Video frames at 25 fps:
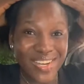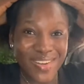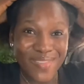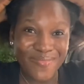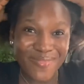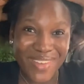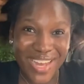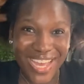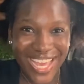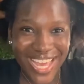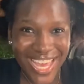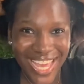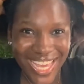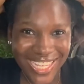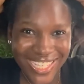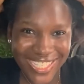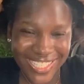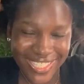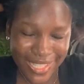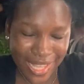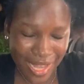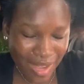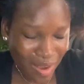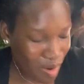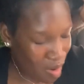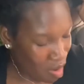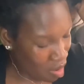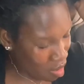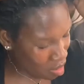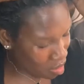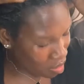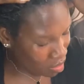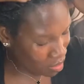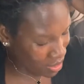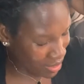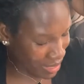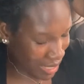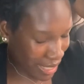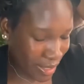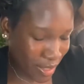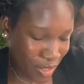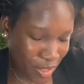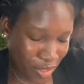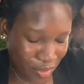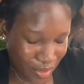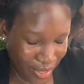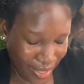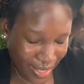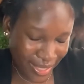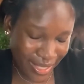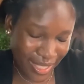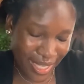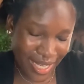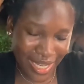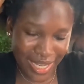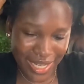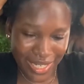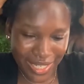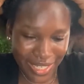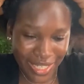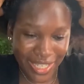My hair is now all saturated